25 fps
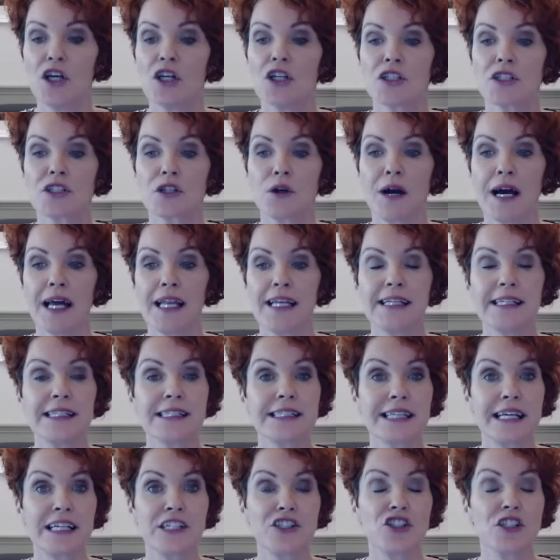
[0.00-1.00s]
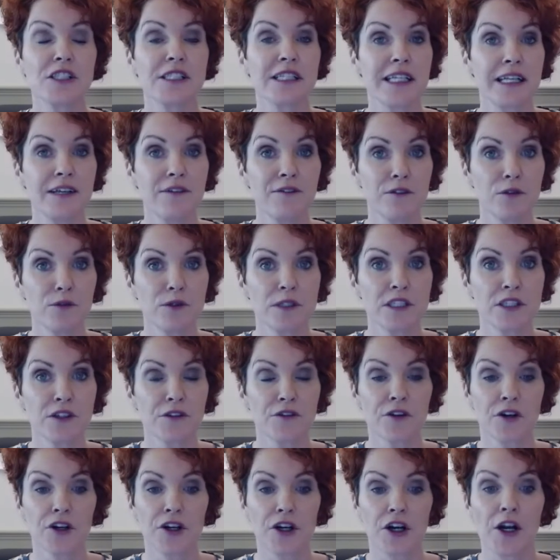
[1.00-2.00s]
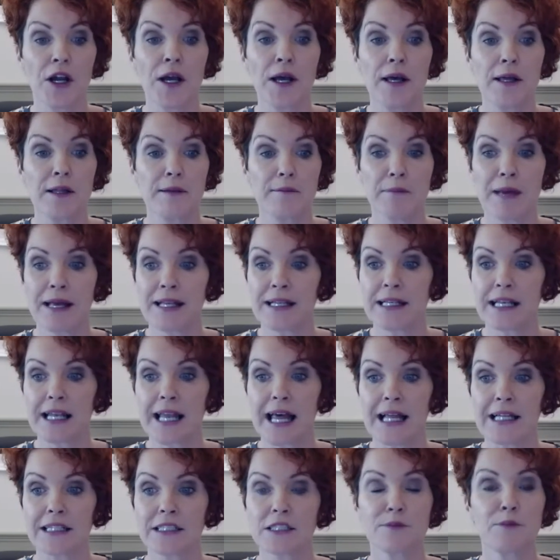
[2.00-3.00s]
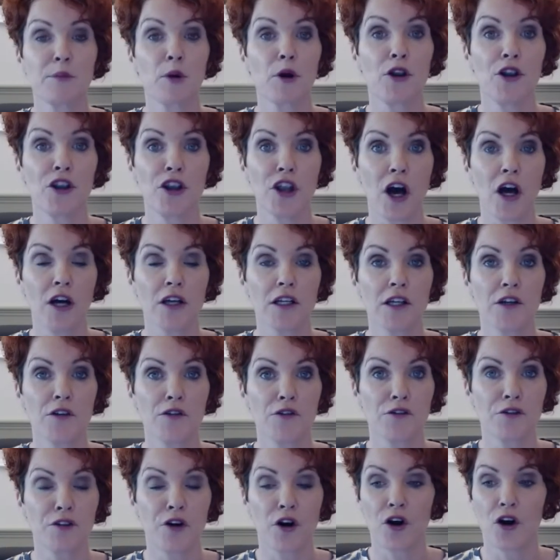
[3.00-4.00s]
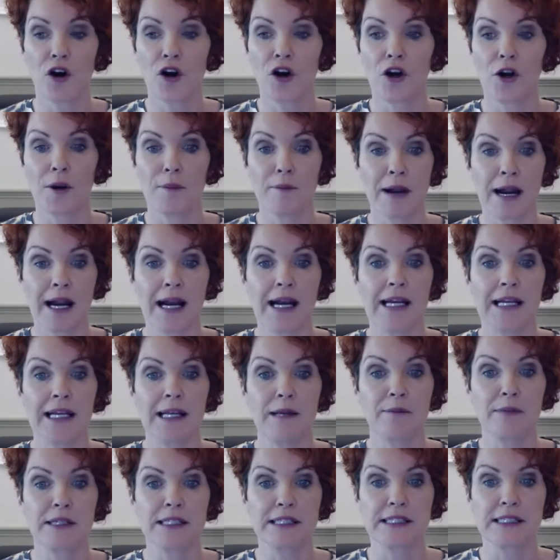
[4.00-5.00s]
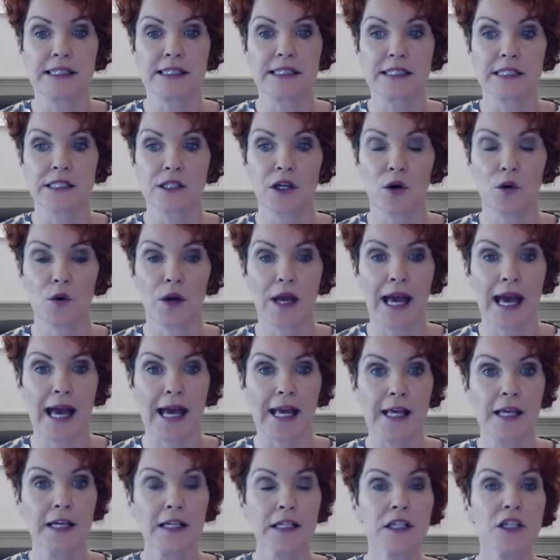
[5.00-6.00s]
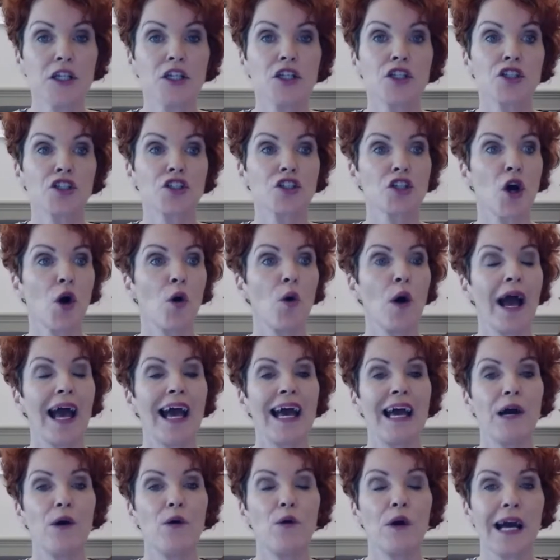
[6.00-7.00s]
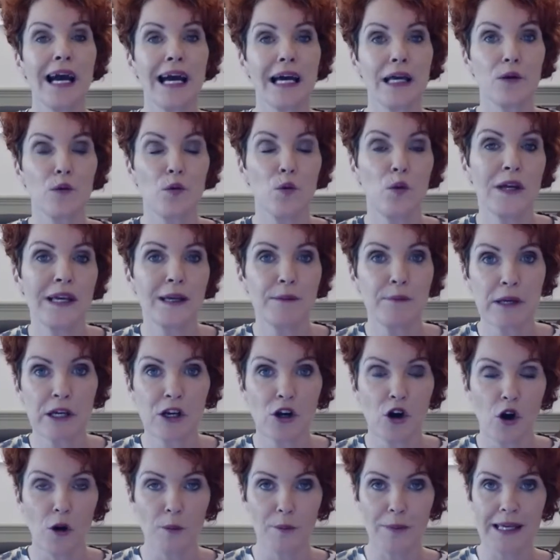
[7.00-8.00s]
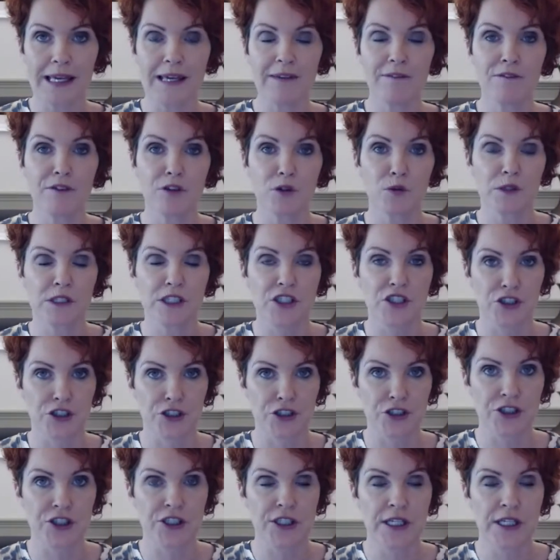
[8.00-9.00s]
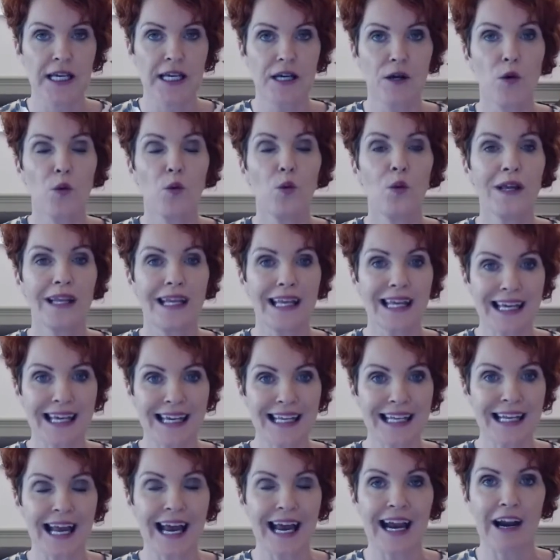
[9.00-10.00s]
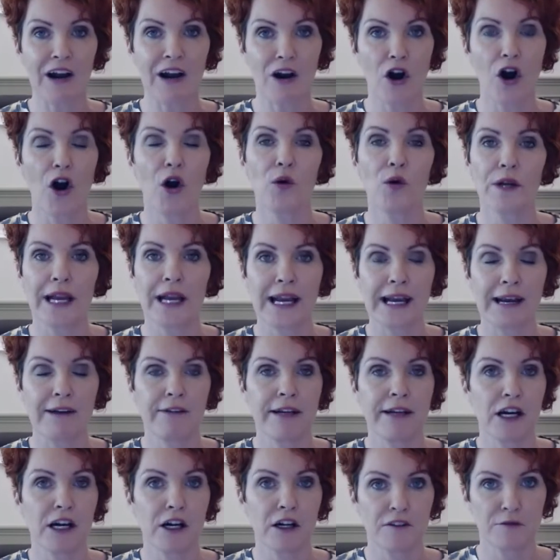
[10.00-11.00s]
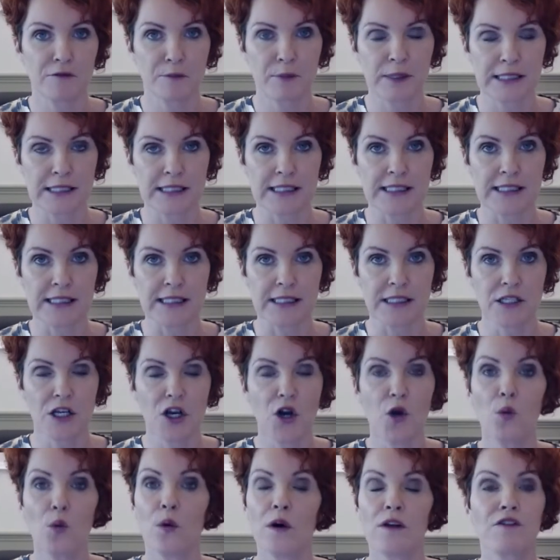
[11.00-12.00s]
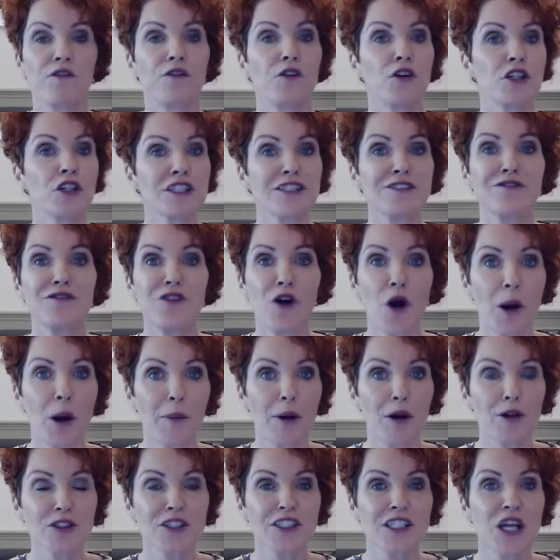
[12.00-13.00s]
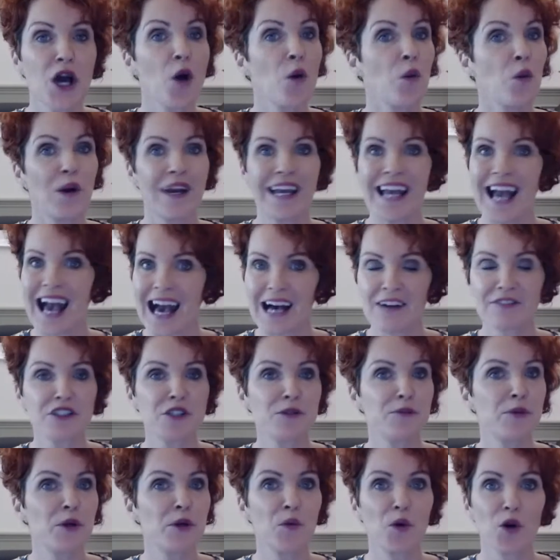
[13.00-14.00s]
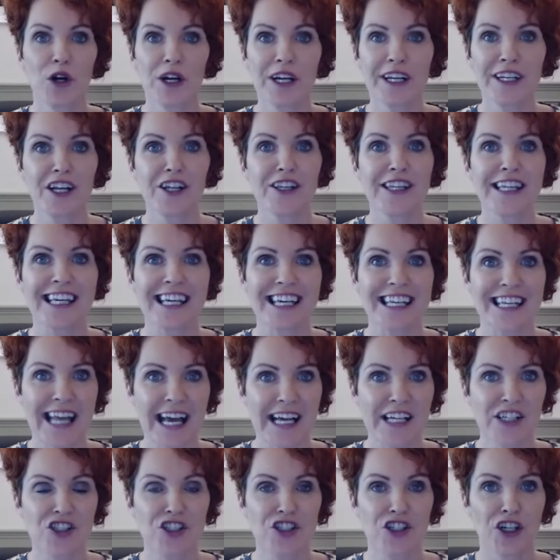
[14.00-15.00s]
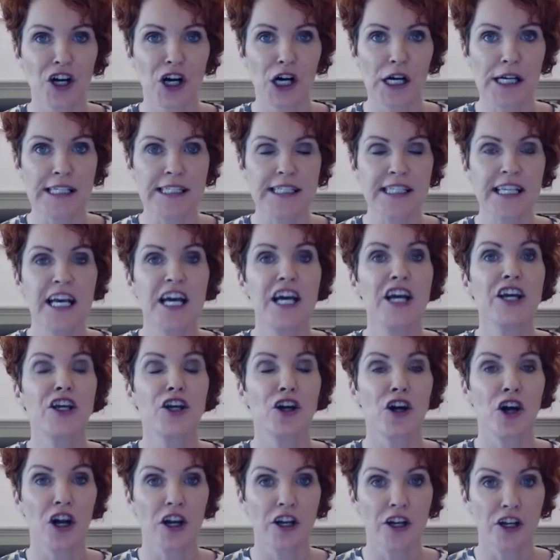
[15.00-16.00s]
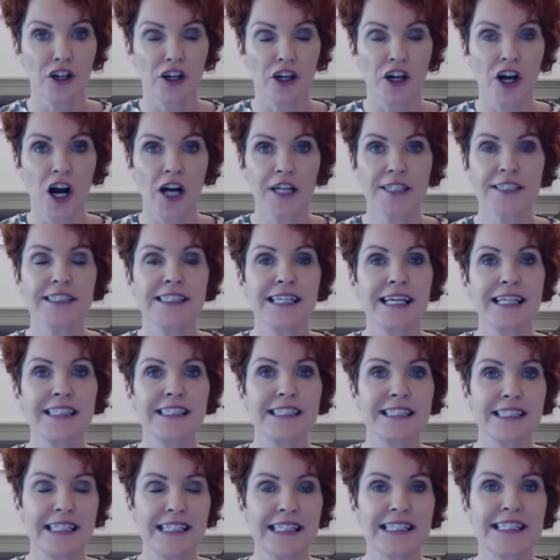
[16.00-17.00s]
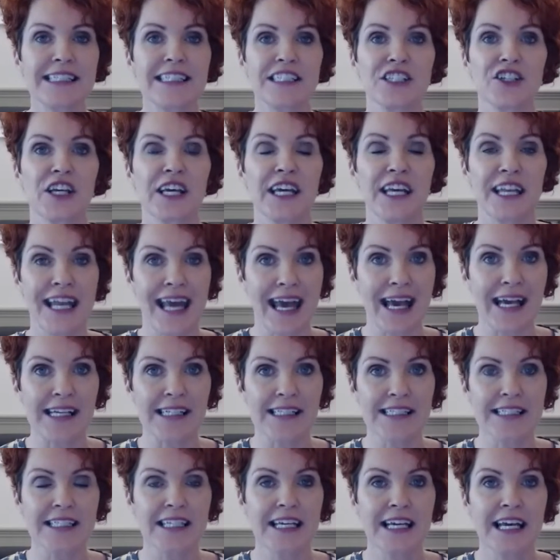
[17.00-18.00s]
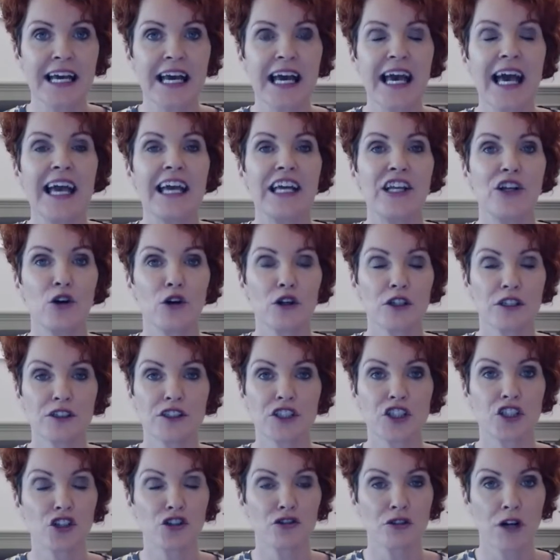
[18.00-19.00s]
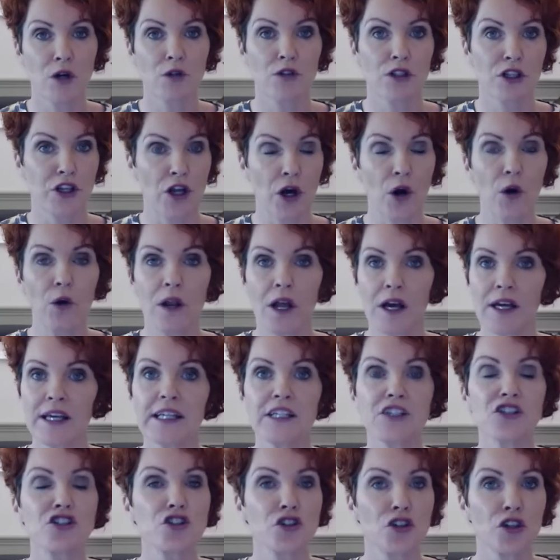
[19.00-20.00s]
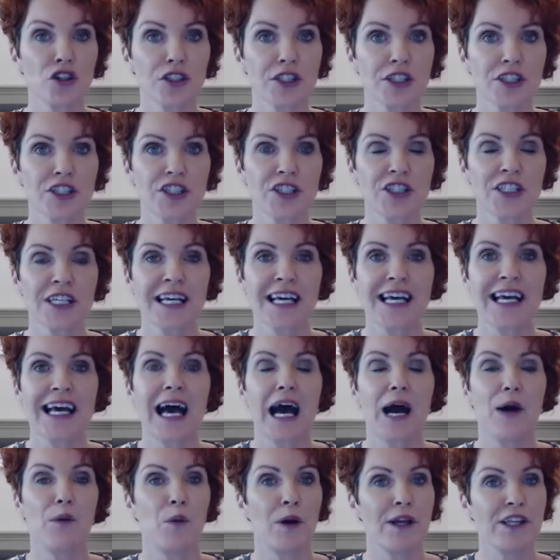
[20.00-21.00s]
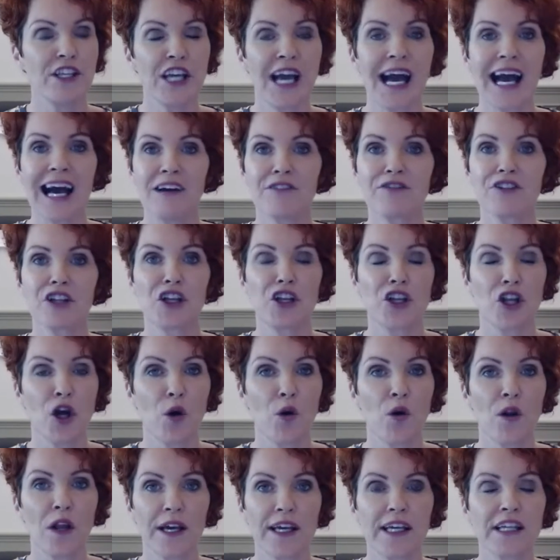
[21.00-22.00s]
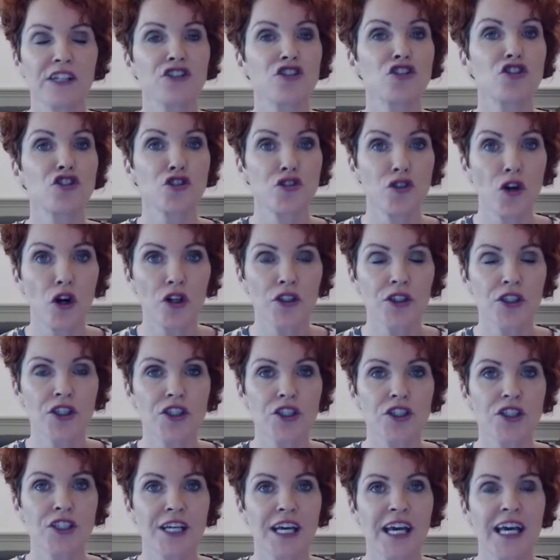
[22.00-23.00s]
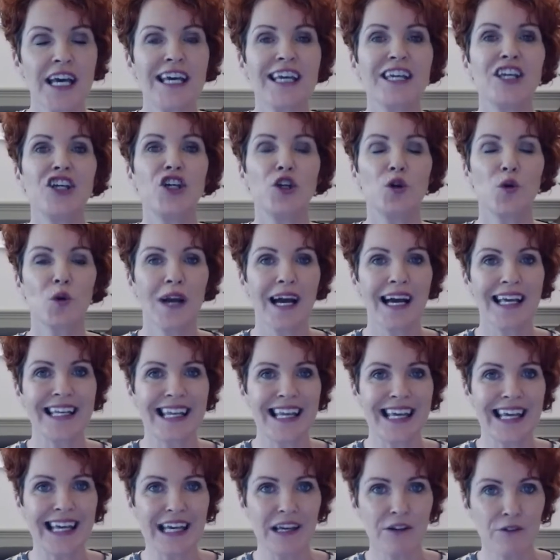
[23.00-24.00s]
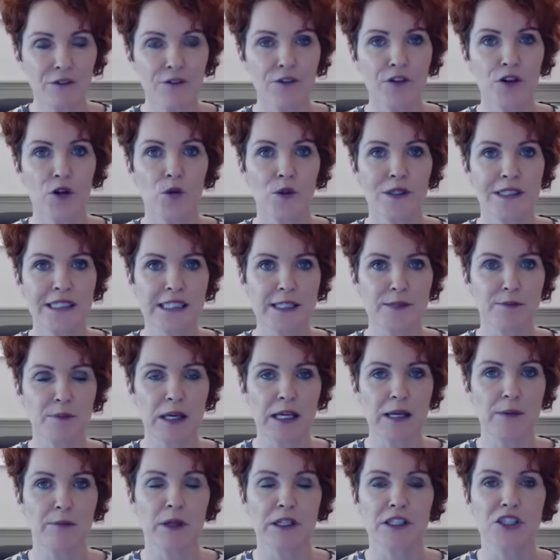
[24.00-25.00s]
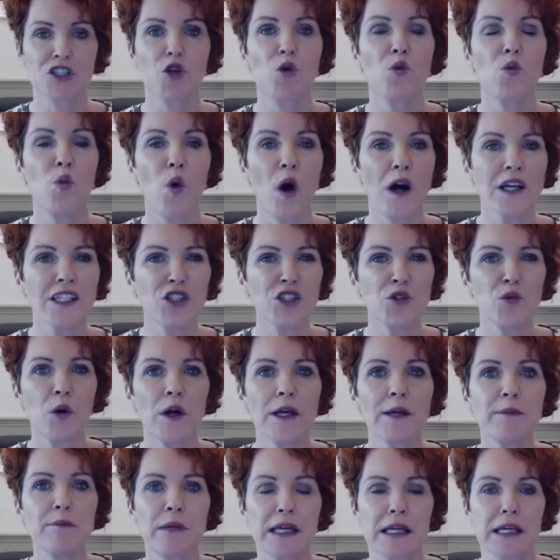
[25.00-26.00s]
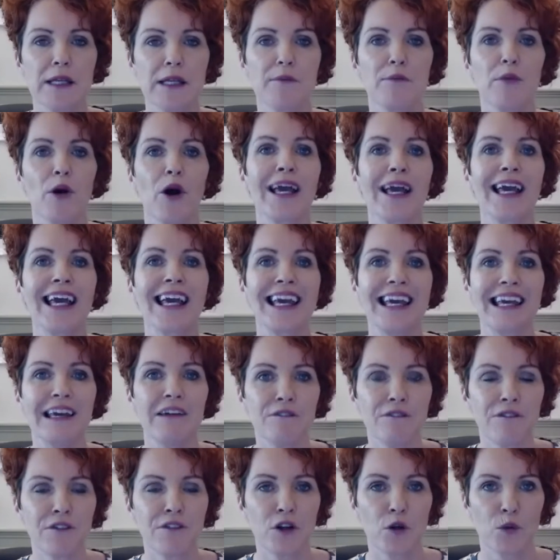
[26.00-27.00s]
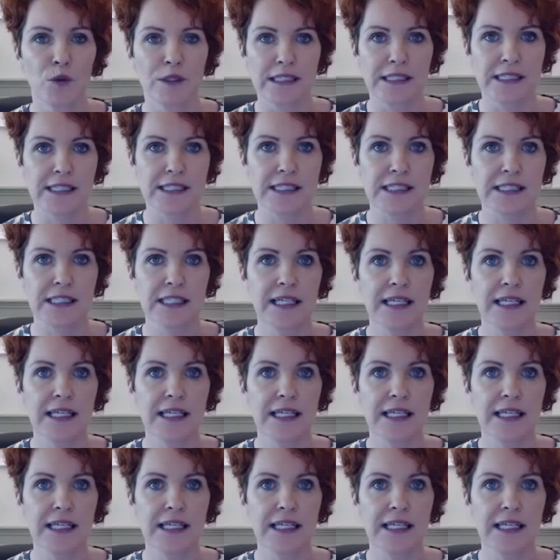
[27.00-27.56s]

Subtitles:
So Helen is saying she's an influencer for mental health, but not for her marketing business. Okay. So how can we become influencers within our own area of business? Well, first and foremost, we have to be working on the connection, guys. Your content needs to connect in order to grow the know, like, and trust. And when you have the know, like, and trust, you can influence people. So what do I mean by influence?